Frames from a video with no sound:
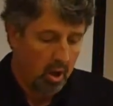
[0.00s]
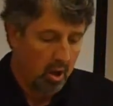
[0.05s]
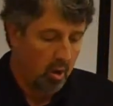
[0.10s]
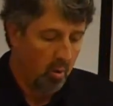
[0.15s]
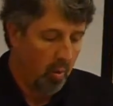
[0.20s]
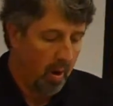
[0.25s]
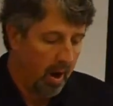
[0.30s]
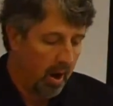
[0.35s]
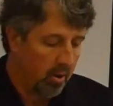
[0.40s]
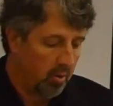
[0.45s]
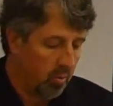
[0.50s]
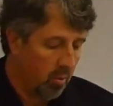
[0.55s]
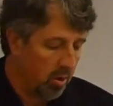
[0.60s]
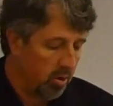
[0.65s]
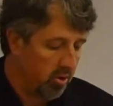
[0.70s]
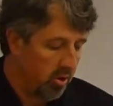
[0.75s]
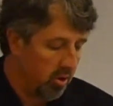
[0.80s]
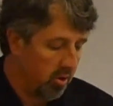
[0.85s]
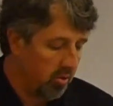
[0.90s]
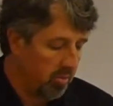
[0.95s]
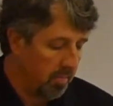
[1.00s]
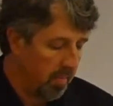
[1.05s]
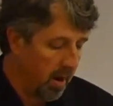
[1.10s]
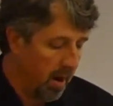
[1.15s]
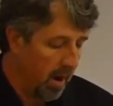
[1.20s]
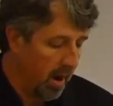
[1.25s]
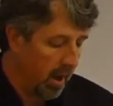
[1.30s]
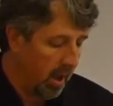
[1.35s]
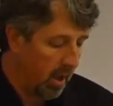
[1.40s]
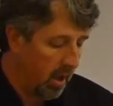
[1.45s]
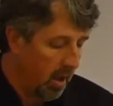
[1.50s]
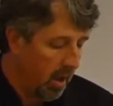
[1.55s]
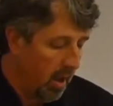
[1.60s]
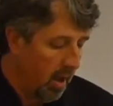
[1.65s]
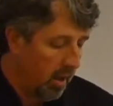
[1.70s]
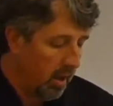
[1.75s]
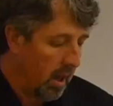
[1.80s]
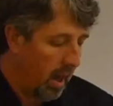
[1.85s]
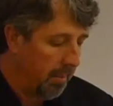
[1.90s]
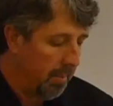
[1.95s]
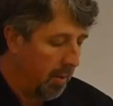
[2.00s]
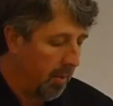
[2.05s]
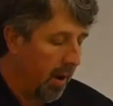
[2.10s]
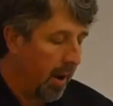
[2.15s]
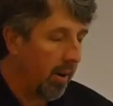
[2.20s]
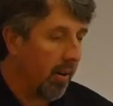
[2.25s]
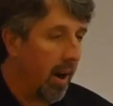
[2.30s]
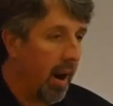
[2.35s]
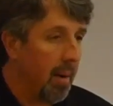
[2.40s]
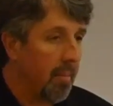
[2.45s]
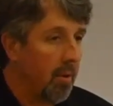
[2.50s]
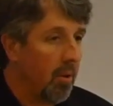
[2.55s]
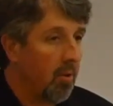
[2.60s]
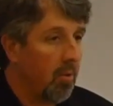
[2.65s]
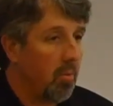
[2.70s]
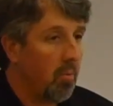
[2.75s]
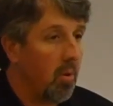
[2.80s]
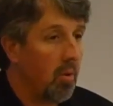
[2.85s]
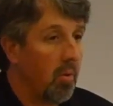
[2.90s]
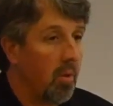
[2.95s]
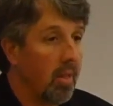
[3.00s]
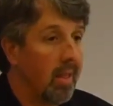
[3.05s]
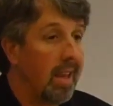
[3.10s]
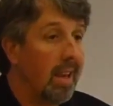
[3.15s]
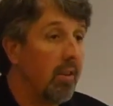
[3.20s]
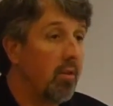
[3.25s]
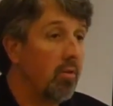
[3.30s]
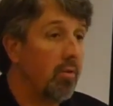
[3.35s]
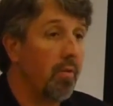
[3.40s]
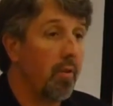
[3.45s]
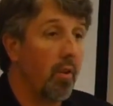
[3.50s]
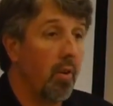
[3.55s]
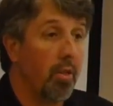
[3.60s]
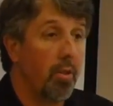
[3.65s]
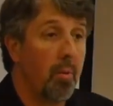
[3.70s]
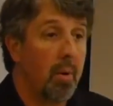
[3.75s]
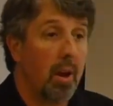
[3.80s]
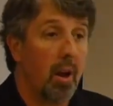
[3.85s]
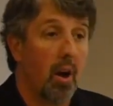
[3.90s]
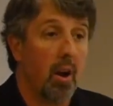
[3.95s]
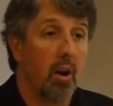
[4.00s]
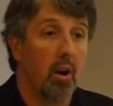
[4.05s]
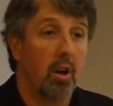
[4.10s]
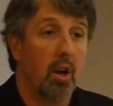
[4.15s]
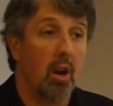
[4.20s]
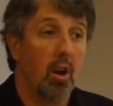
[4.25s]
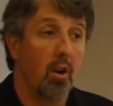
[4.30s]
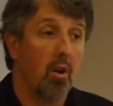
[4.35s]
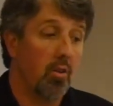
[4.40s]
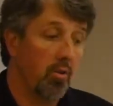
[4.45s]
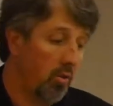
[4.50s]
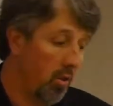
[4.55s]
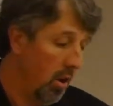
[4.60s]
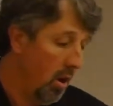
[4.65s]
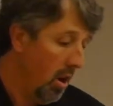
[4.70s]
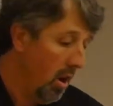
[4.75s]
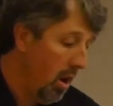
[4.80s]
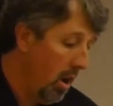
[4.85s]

US, which is my copyright grammar lease for 300 years.